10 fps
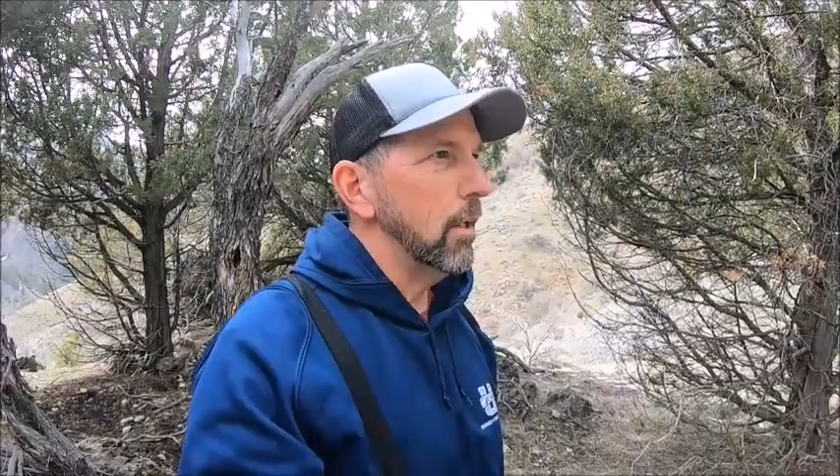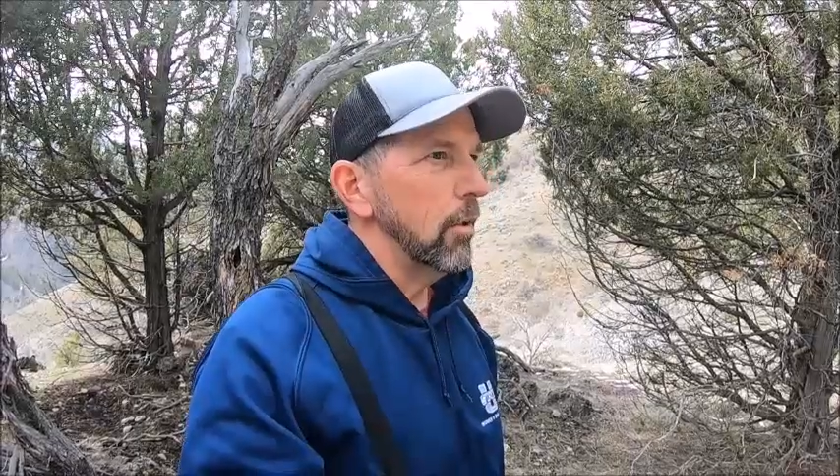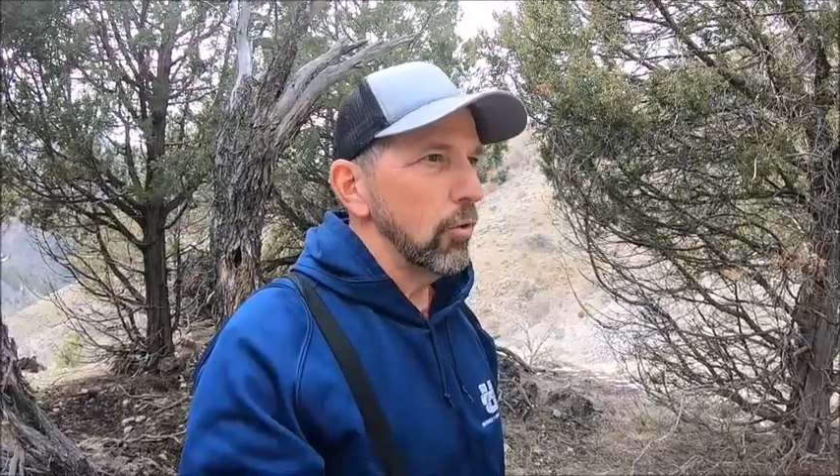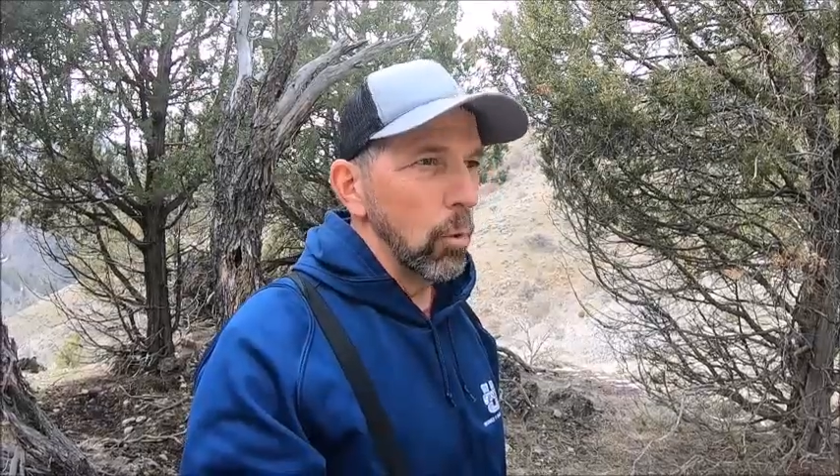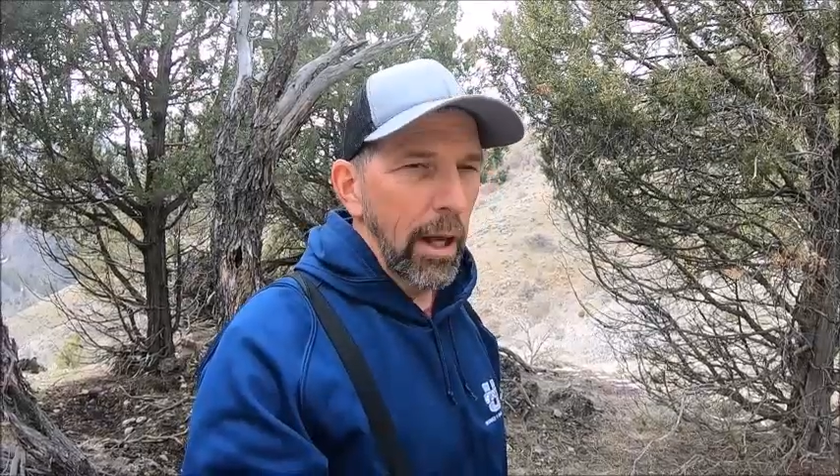
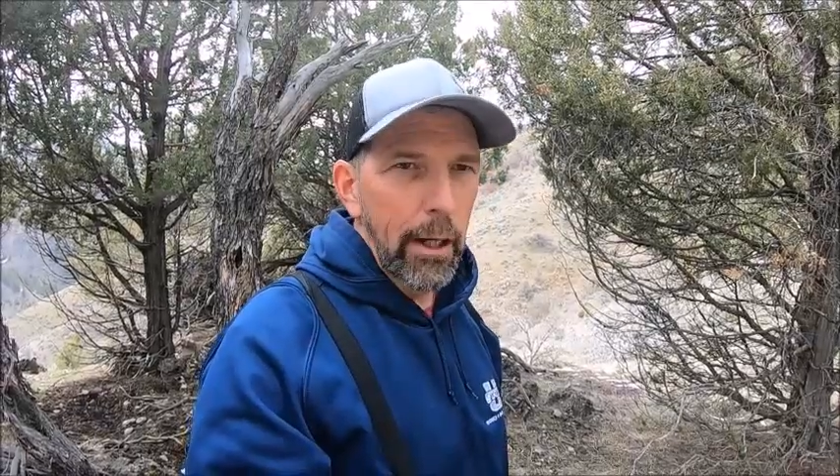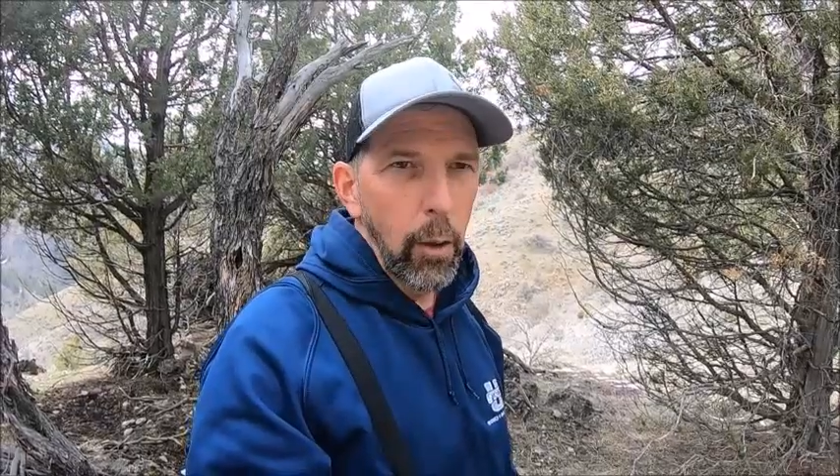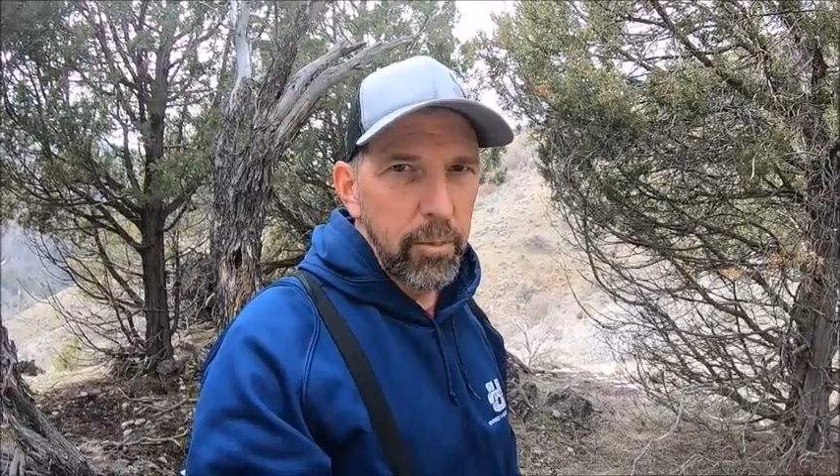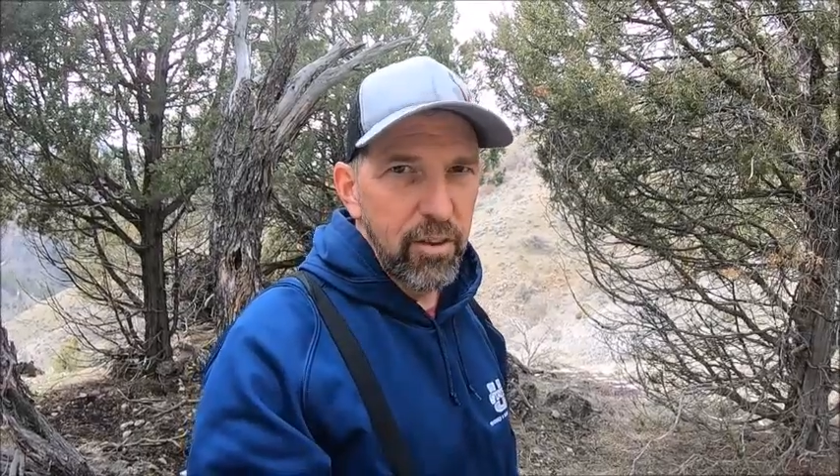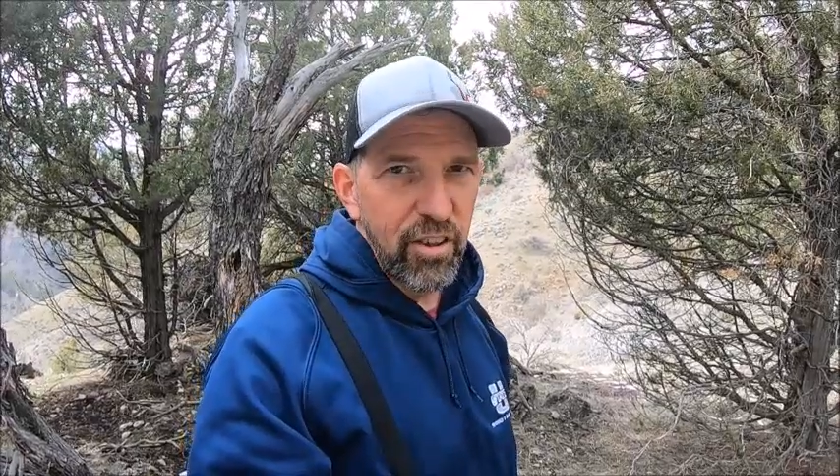So when I go
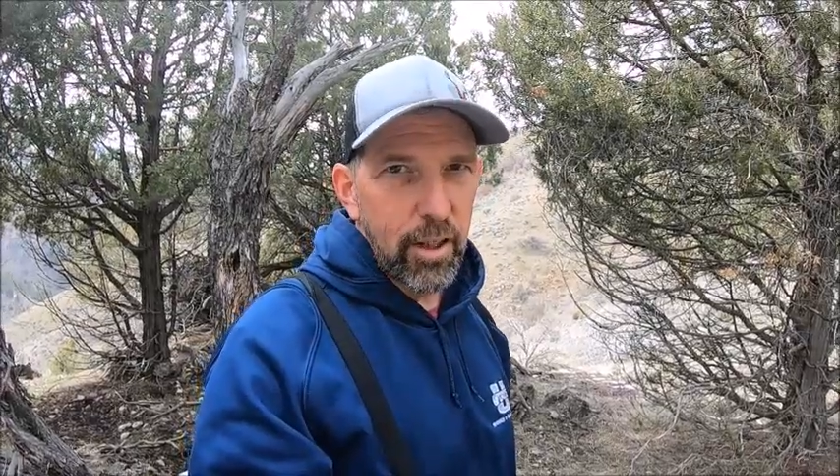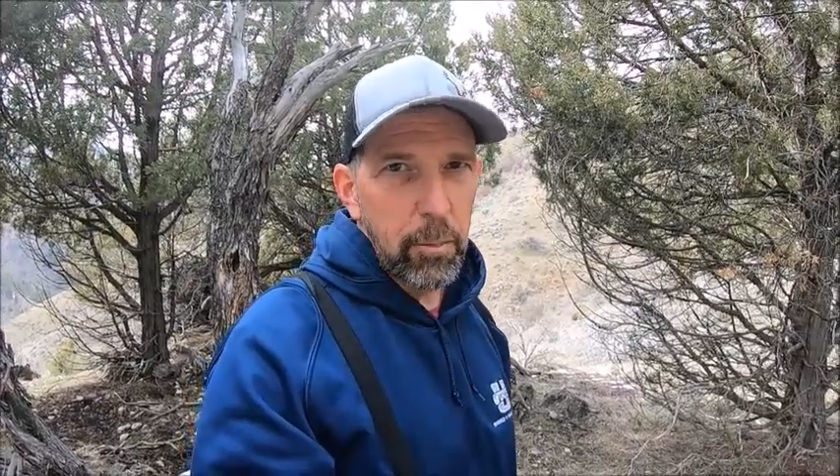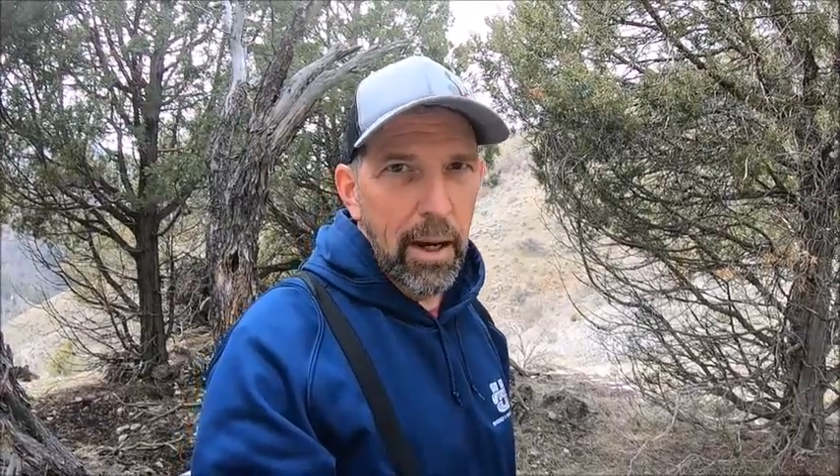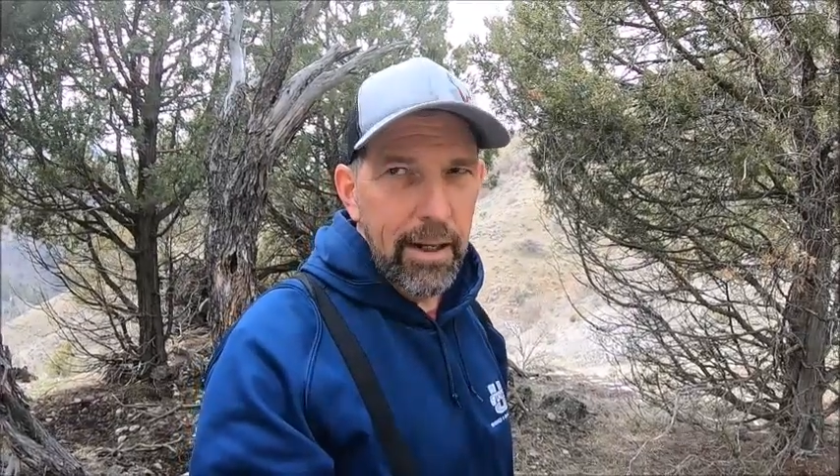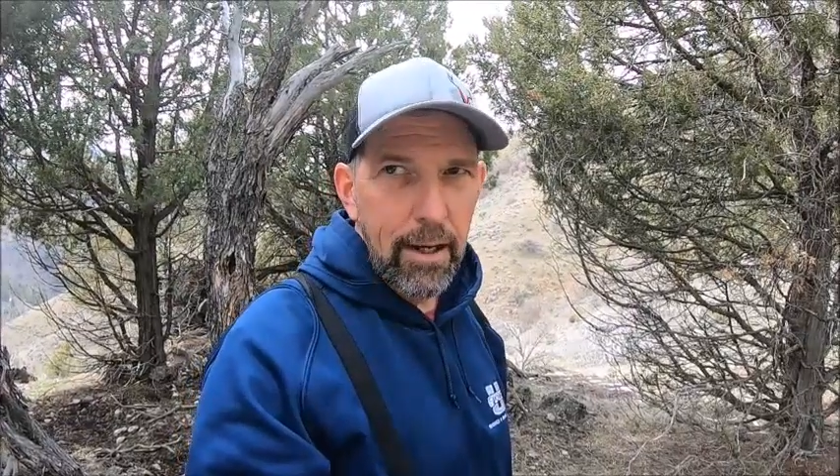up to check mine,